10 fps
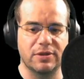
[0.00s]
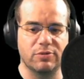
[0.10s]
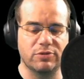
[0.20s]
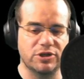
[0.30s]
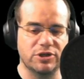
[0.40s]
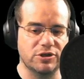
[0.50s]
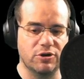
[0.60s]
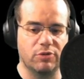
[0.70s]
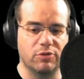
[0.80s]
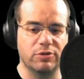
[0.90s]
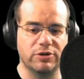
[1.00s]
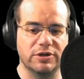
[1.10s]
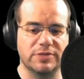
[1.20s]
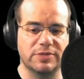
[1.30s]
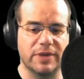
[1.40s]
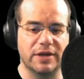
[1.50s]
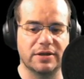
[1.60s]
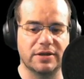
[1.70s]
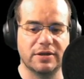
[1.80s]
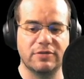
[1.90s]
which is not what you'd expect
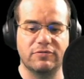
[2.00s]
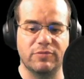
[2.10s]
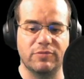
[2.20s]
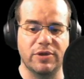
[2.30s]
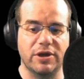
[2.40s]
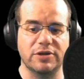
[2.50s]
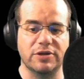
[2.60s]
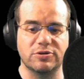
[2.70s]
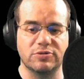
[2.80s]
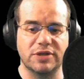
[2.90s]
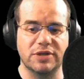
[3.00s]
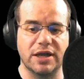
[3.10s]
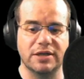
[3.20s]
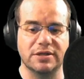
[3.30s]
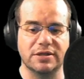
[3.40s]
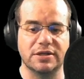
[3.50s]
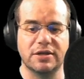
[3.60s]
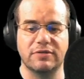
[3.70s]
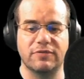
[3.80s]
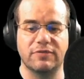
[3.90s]
from 9s or 10s
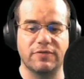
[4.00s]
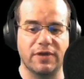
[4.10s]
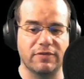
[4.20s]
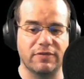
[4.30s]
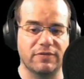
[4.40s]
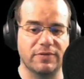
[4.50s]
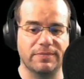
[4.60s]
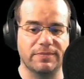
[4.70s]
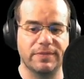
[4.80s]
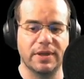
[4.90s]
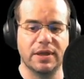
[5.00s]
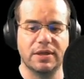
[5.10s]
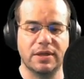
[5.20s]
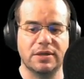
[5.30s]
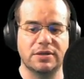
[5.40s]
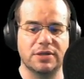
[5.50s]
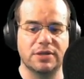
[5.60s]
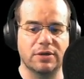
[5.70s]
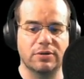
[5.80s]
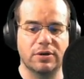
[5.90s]
for 5 of them.
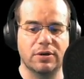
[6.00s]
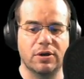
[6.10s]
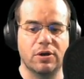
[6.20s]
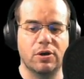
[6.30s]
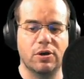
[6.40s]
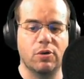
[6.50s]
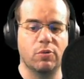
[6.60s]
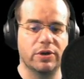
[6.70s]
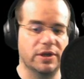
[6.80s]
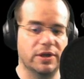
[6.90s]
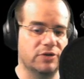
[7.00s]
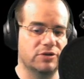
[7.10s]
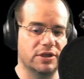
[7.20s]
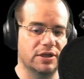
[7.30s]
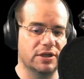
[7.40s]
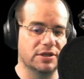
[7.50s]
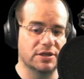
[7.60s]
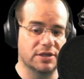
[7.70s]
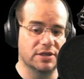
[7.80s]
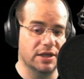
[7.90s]
So one of the interesting things
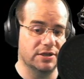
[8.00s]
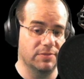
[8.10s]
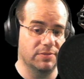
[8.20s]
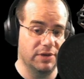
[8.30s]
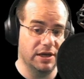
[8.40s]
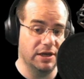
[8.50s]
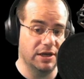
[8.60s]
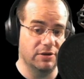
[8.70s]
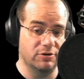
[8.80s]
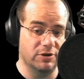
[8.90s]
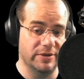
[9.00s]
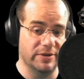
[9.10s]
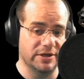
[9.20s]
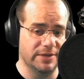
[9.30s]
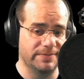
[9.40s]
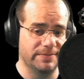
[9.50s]
is that it's completely undocumented,